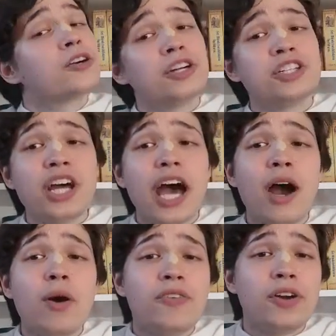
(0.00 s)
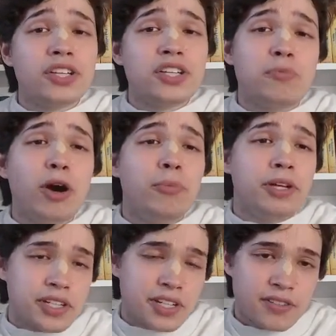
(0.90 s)
Krishna, however, at this
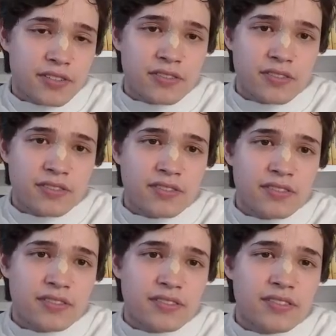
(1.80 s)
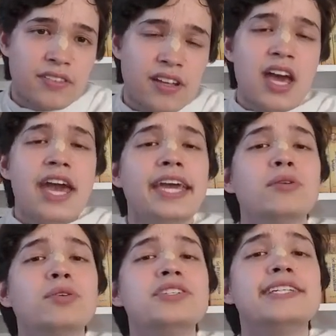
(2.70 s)
moment,
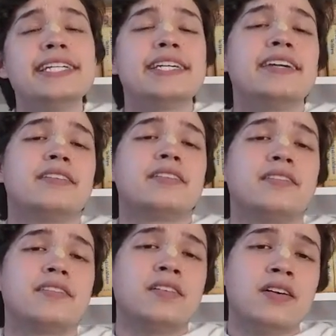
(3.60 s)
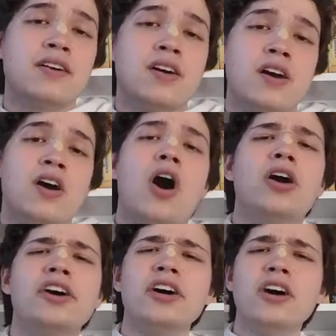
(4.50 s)
he was sitting
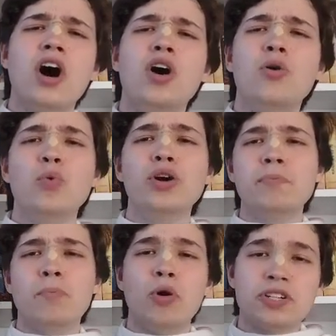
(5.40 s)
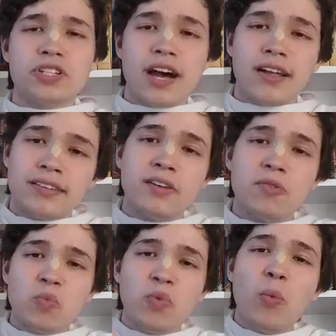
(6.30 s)
on a wooden mortar,
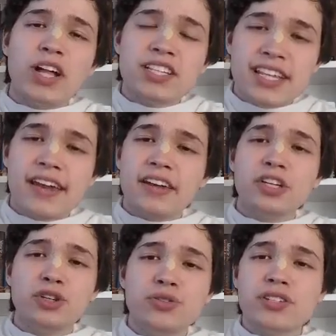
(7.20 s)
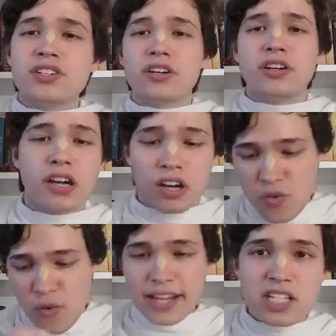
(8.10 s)
the ones that are used to
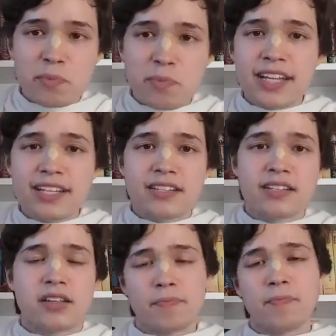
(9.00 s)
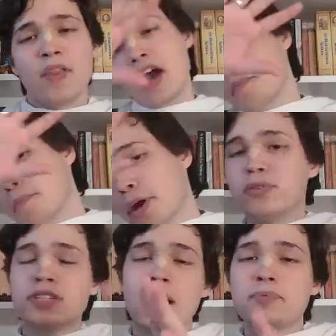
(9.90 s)
grind spices. But
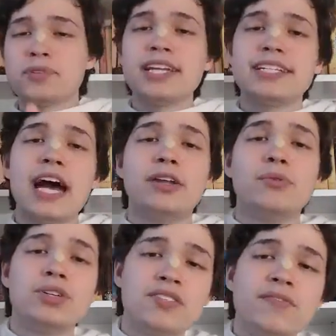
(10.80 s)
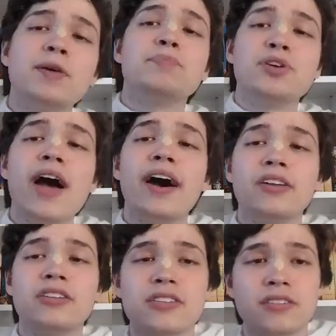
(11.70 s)
it was upside down, it was flipped
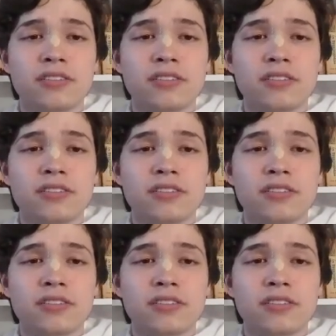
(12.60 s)
around.